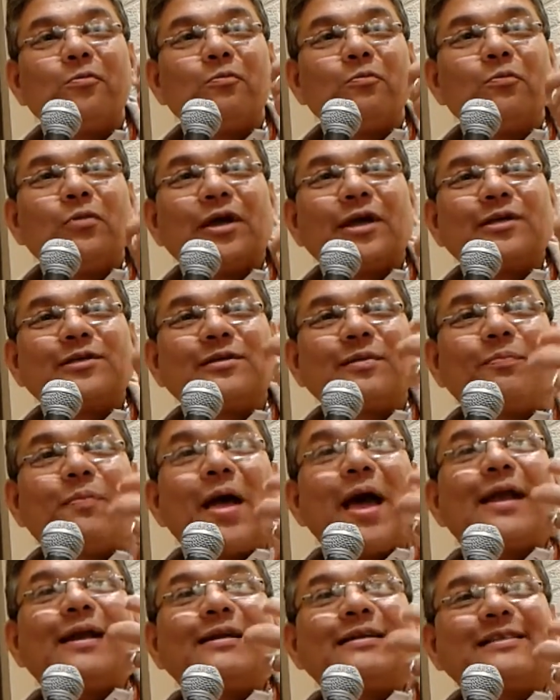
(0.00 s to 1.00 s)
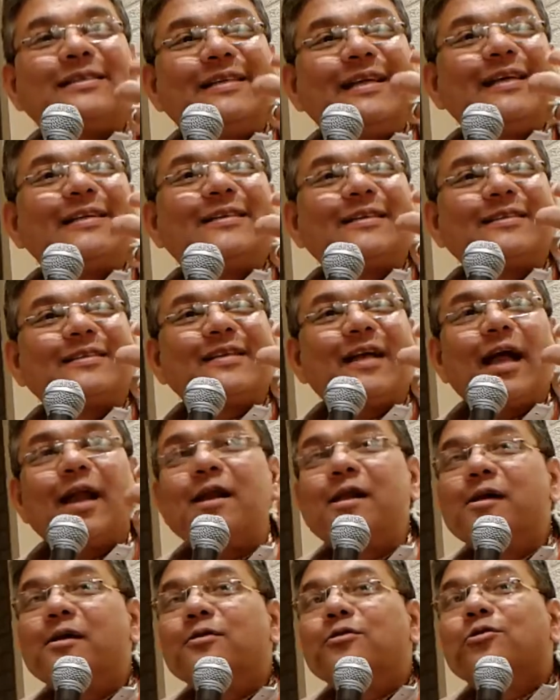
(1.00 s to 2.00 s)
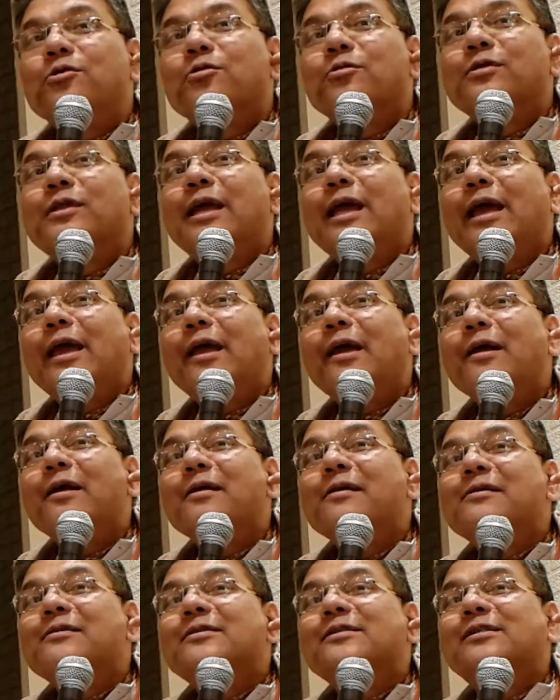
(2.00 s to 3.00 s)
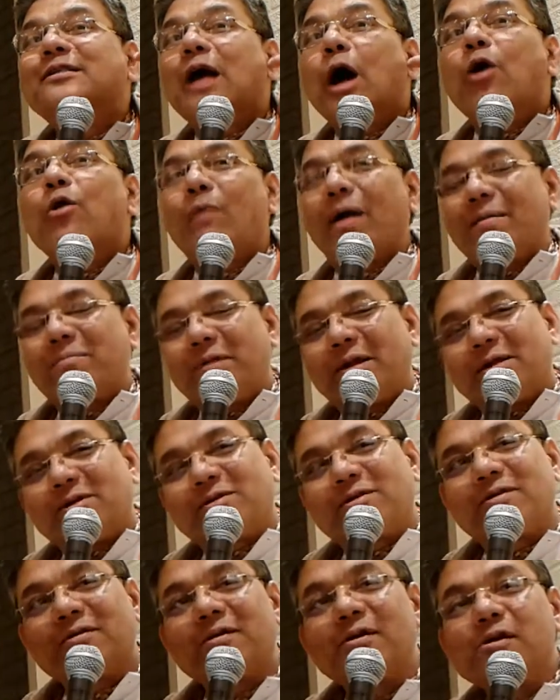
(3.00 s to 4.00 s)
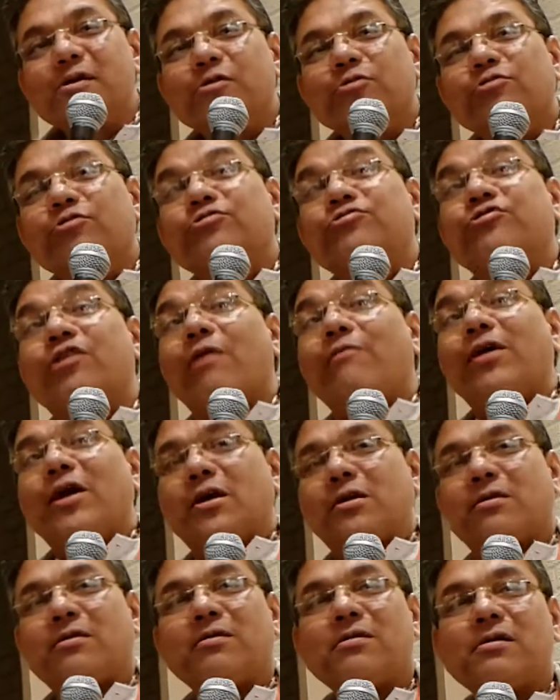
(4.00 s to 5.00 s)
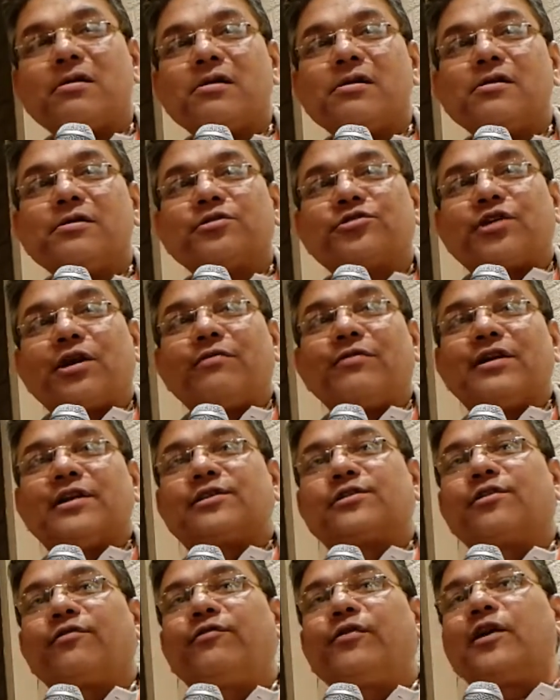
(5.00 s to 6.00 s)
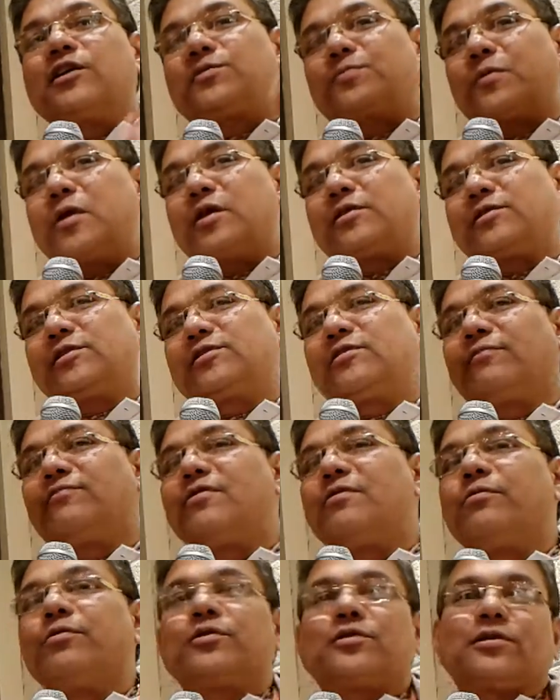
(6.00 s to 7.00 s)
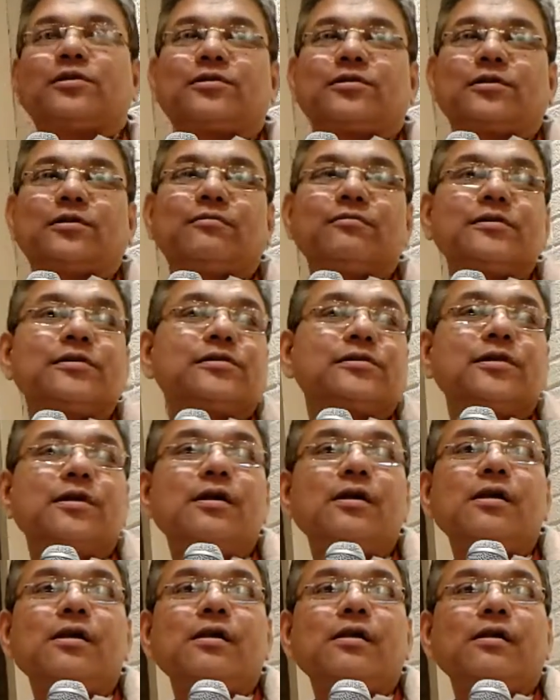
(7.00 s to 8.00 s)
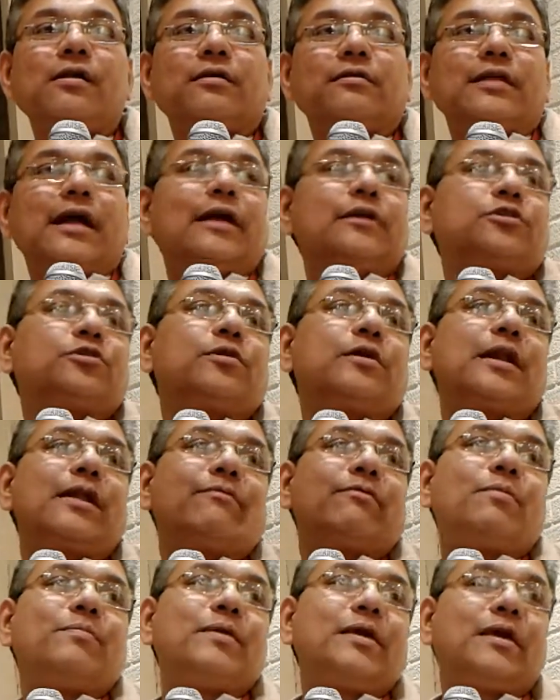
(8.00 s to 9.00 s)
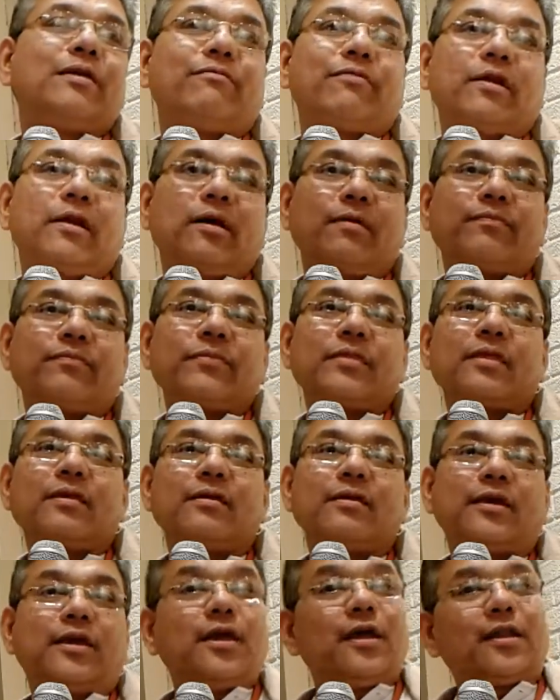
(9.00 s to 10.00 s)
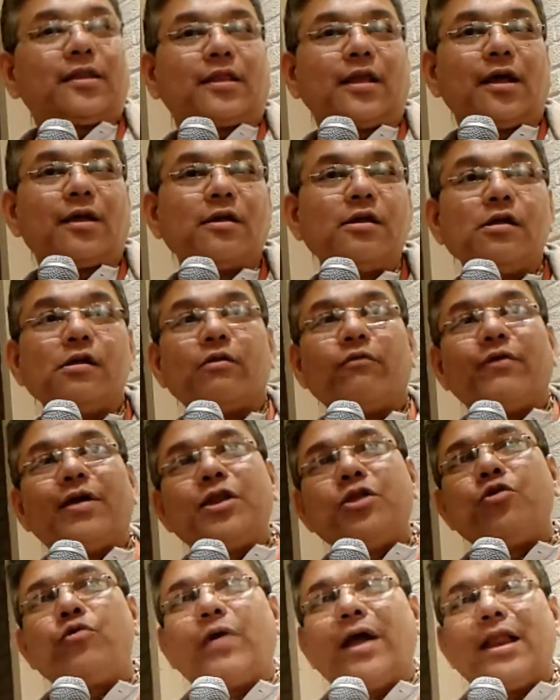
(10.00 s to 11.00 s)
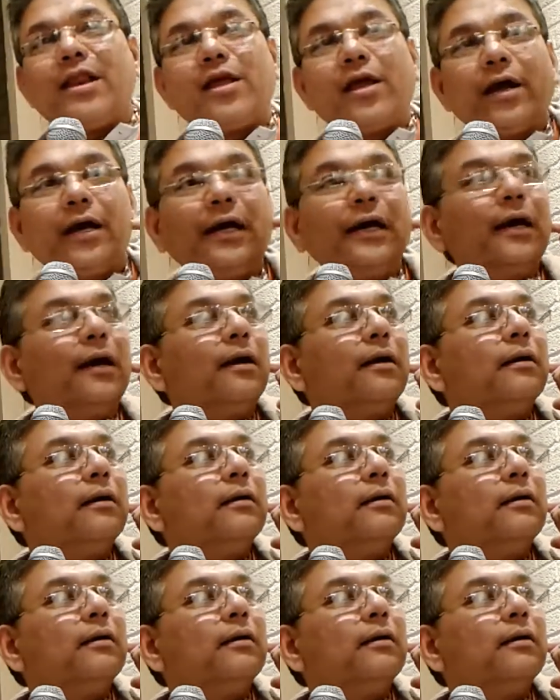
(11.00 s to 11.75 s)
Because the parents teach us that through the sound vibration. So Shravan. Shravan is the first process of devotional service. That should never be given up. Kirtan. When you can hear,